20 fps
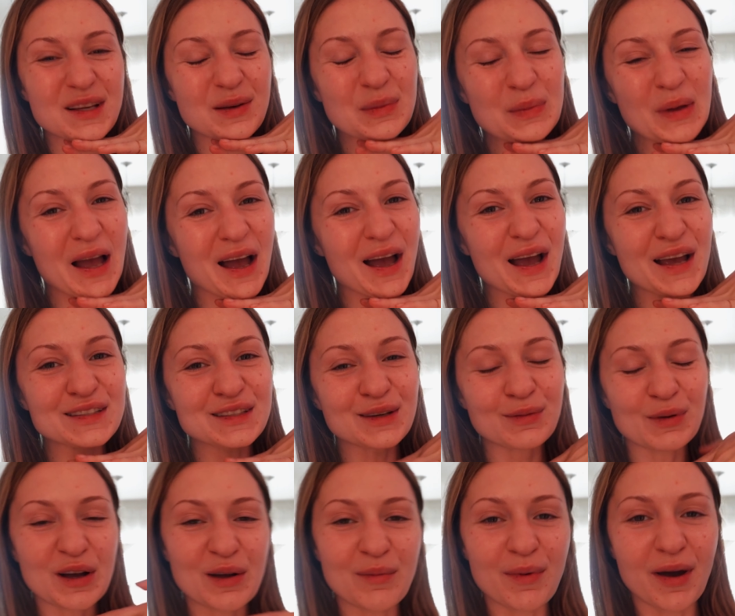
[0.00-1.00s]
What's up guys
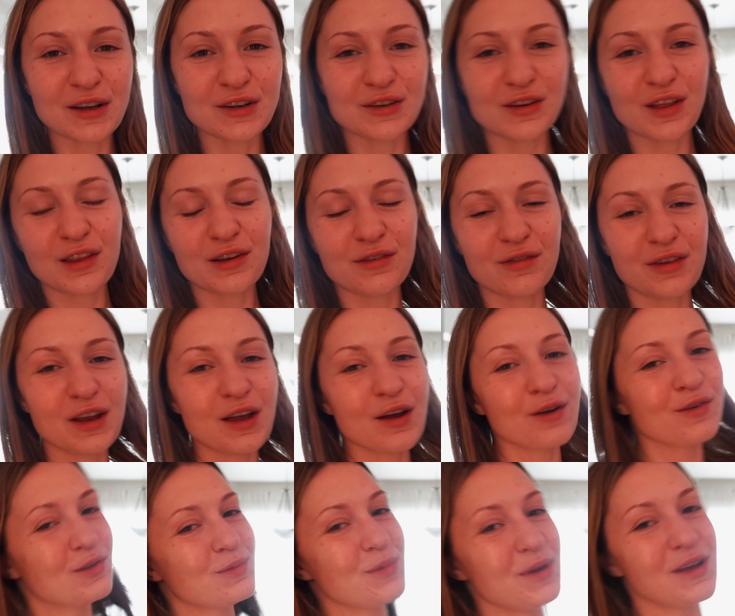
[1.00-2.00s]
and welcome back to another
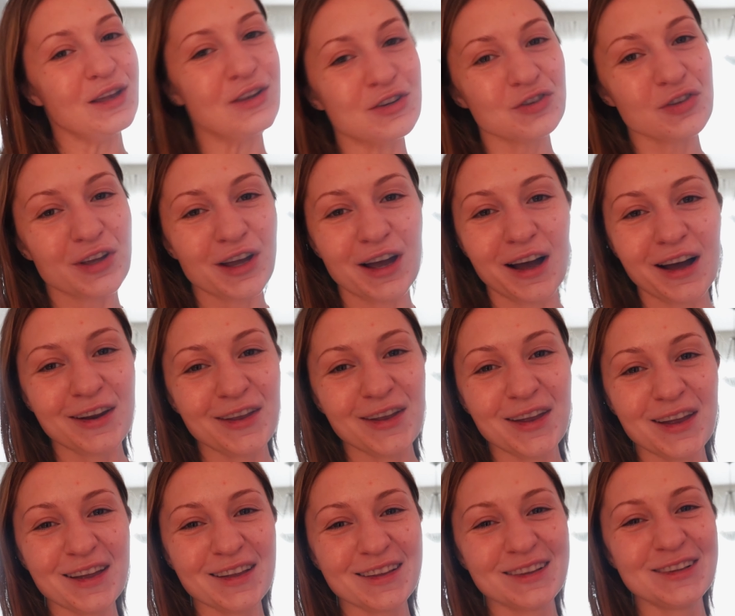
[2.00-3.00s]
video with me, Julie
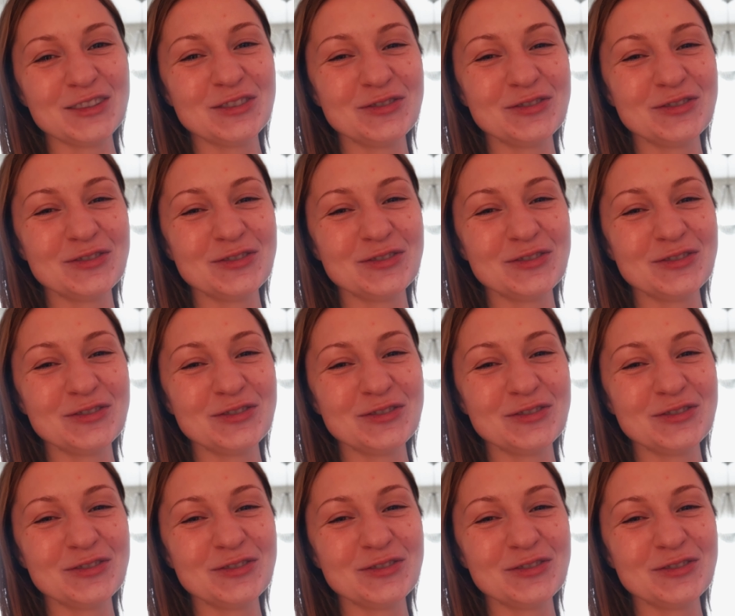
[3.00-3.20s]
Anna.